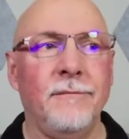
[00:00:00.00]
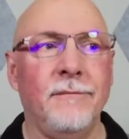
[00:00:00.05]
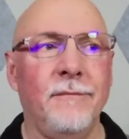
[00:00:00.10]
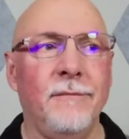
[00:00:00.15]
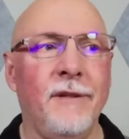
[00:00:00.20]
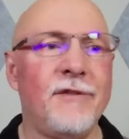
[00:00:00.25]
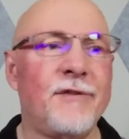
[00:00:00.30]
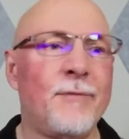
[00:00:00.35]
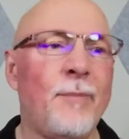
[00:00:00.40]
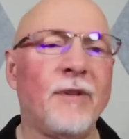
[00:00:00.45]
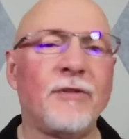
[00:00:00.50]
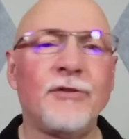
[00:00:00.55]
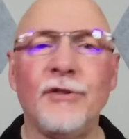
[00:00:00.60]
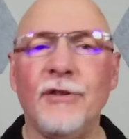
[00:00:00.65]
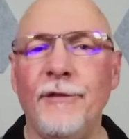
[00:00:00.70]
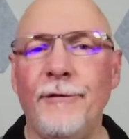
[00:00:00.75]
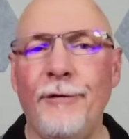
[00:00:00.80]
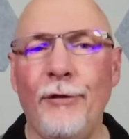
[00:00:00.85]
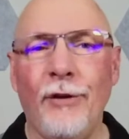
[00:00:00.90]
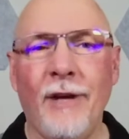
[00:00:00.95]

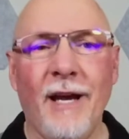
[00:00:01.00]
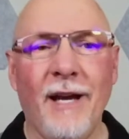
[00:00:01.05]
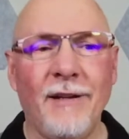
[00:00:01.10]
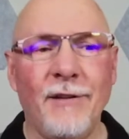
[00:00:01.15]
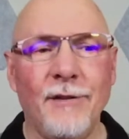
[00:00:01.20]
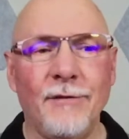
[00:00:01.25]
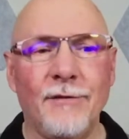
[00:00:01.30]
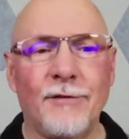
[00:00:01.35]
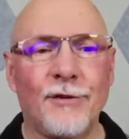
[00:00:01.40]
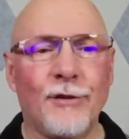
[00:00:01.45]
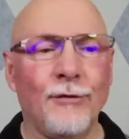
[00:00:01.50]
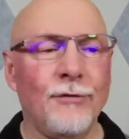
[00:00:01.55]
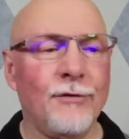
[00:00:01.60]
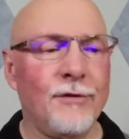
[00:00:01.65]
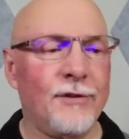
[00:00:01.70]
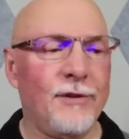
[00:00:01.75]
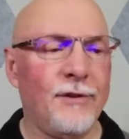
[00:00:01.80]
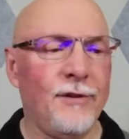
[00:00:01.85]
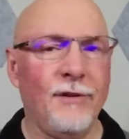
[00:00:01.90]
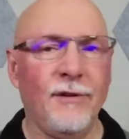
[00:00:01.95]
especially if you got
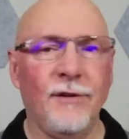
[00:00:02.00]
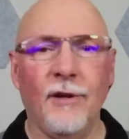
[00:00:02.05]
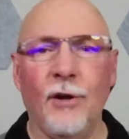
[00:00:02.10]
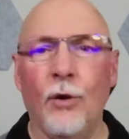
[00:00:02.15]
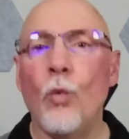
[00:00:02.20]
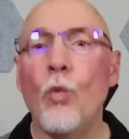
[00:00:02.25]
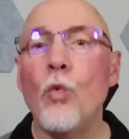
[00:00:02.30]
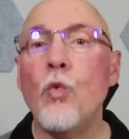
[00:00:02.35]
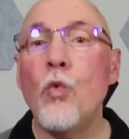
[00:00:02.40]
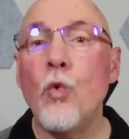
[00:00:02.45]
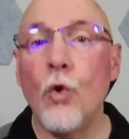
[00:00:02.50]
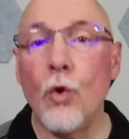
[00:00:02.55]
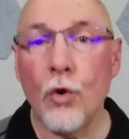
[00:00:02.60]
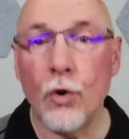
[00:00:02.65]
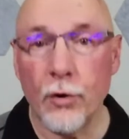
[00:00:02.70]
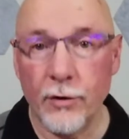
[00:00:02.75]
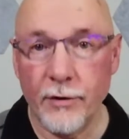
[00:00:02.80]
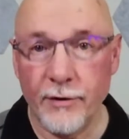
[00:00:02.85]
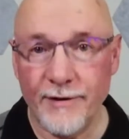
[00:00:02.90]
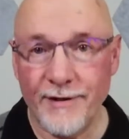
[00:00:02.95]
certain
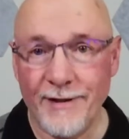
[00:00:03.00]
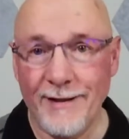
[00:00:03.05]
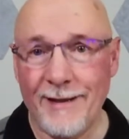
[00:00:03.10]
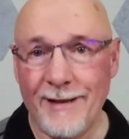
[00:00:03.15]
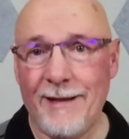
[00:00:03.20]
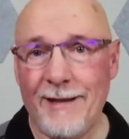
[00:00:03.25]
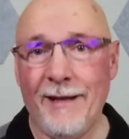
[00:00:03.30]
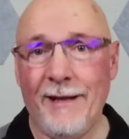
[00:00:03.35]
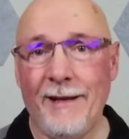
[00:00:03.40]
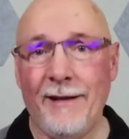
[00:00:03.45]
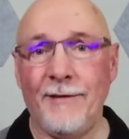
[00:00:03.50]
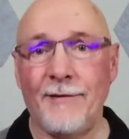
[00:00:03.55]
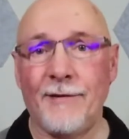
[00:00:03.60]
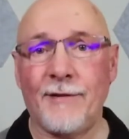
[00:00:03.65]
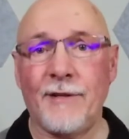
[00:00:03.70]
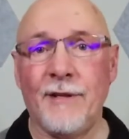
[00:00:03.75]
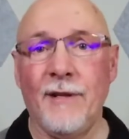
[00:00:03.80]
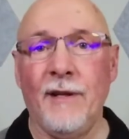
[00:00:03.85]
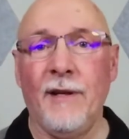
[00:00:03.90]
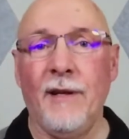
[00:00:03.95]
awards and
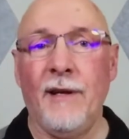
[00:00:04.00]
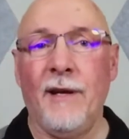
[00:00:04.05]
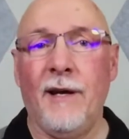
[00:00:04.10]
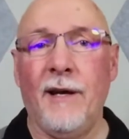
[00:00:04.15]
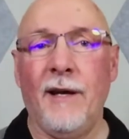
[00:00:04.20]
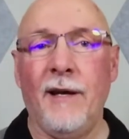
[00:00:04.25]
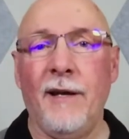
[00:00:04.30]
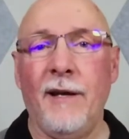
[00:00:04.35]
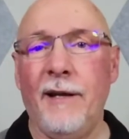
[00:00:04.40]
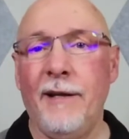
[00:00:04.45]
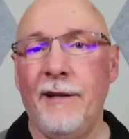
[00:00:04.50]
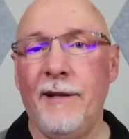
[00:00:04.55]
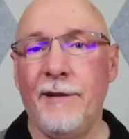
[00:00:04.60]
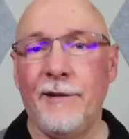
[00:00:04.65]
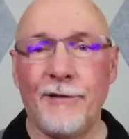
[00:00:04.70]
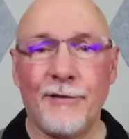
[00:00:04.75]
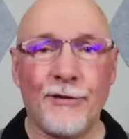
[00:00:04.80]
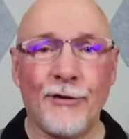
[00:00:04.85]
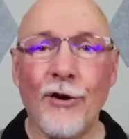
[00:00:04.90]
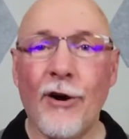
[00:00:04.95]
things, and
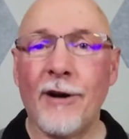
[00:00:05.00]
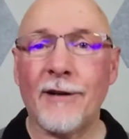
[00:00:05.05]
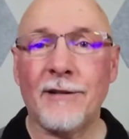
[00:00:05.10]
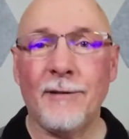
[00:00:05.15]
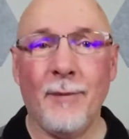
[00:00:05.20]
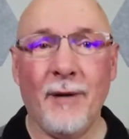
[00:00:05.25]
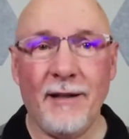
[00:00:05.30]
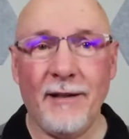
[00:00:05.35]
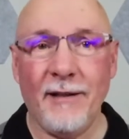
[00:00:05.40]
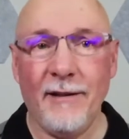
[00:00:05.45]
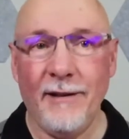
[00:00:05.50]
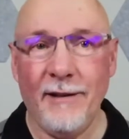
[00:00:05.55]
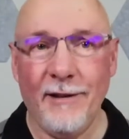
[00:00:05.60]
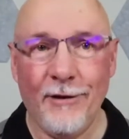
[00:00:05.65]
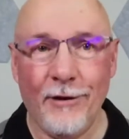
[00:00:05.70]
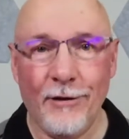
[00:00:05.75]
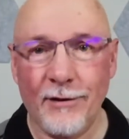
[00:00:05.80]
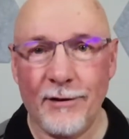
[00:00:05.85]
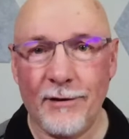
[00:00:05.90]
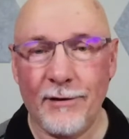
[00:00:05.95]
it's talked about in the
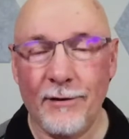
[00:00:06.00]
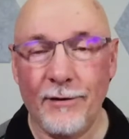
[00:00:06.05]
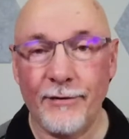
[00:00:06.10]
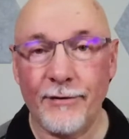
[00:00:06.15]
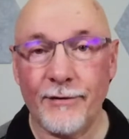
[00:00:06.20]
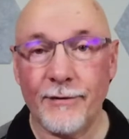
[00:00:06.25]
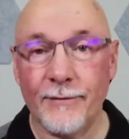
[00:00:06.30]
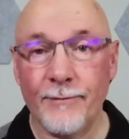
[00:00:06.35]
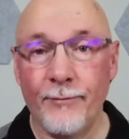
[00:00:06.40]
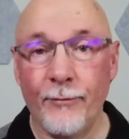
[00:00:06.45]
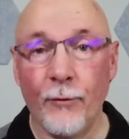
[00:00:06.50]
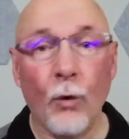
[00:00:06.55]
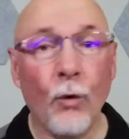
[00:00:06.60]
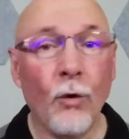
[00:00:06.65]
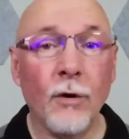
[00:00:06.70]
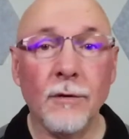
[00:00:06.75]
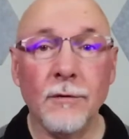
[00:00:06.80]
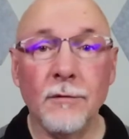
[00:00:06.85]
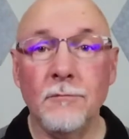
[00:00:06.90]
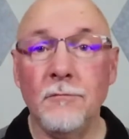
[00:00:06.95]
articles.
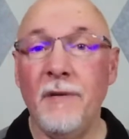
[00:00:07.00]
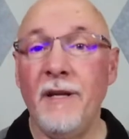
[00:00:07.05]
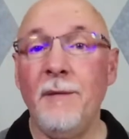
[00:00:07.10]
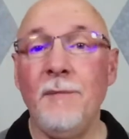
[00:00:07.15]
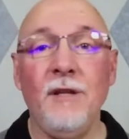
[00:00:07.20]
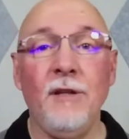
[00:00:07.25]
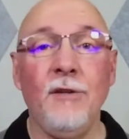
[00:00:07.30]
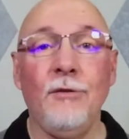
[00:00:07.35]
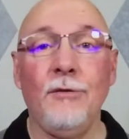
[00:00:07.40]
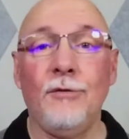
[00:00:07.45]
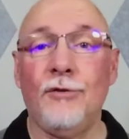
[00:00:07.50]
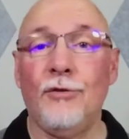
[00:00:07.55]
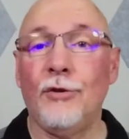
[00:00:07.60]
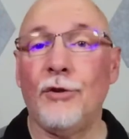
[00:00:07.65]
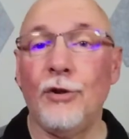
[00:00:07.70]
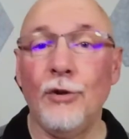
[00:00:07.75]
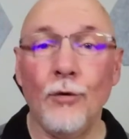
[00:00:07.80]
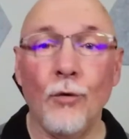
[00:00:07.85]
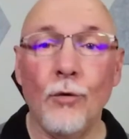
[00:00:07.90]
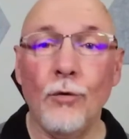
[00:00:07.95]
Or maybe you
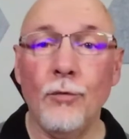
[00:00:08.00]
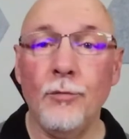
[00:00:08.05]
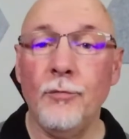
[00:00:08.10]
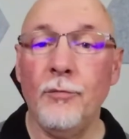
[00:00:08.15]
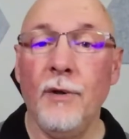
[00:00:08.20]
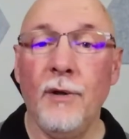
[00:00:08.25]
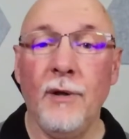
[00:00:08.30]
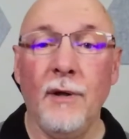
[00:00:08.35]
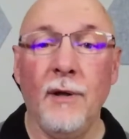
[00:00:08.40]
took your own